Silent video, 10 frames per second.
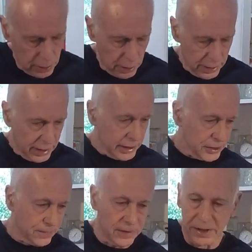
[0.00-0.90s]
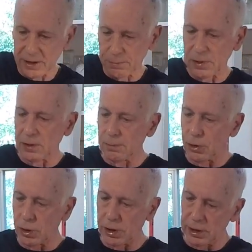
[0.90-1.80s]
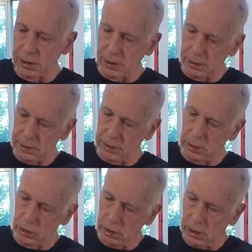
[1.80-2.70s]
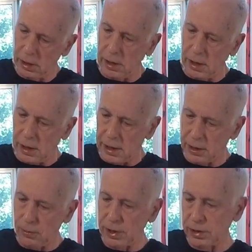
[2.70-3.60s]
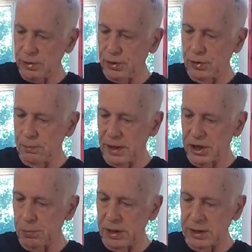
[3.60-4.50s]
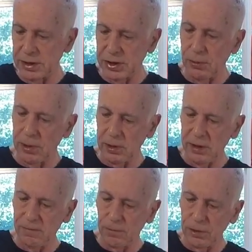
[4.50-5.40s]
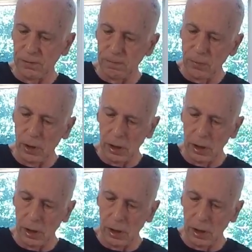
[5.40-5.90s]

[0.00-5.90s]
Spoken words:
Okay, let's fill it up a little more. I don't want to go too much because I want to leave room